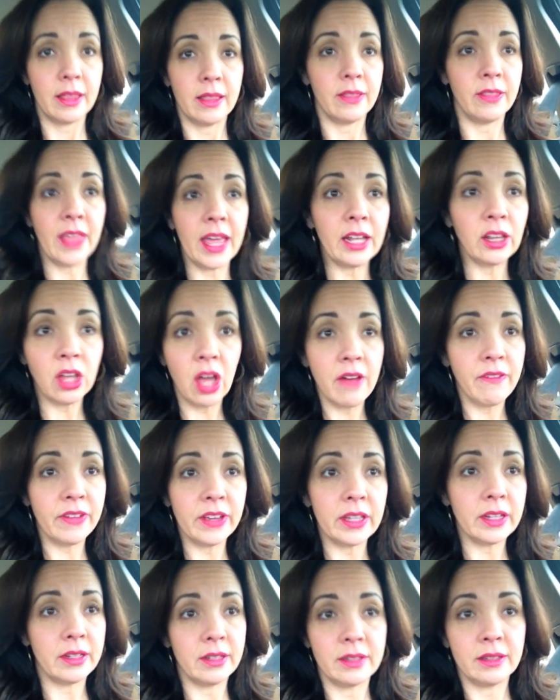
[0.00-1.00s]
they love
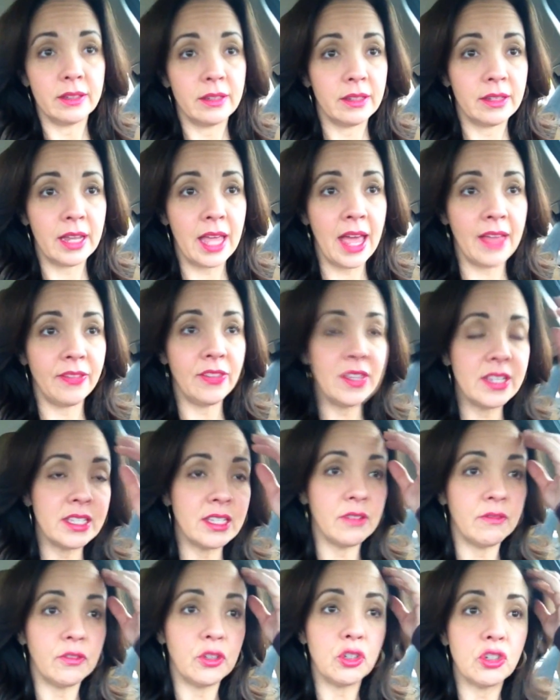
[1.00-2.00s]
it at this
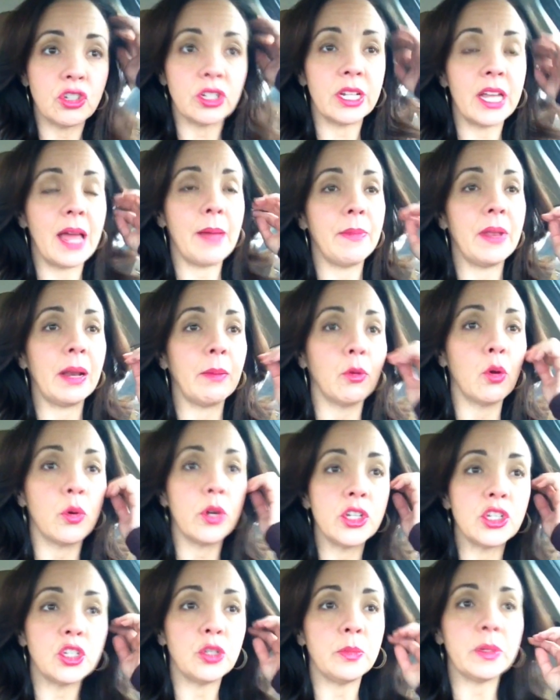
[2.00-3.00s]
infusion lab that I'm
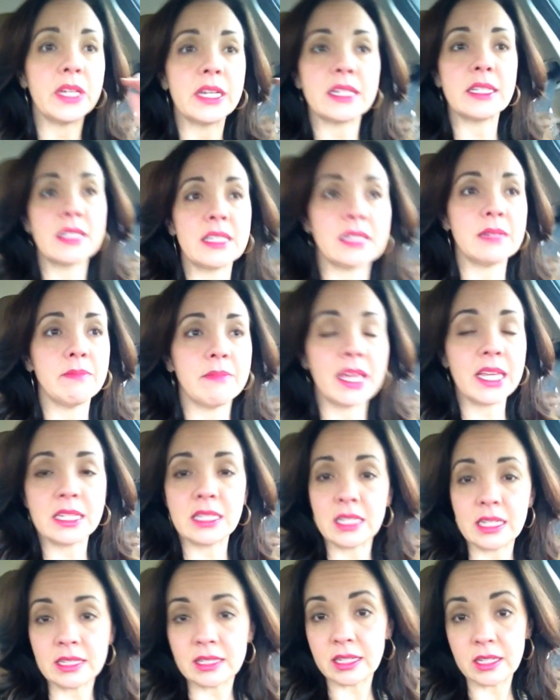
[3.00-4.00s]
going to because it makes
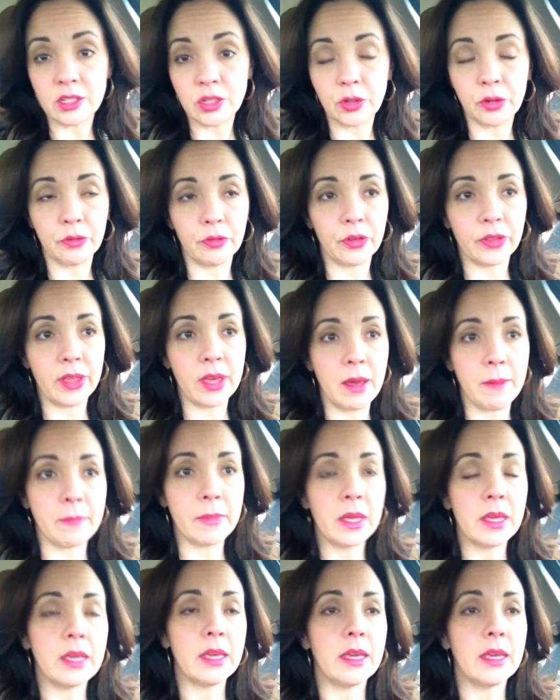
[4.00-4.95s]
things easier for them.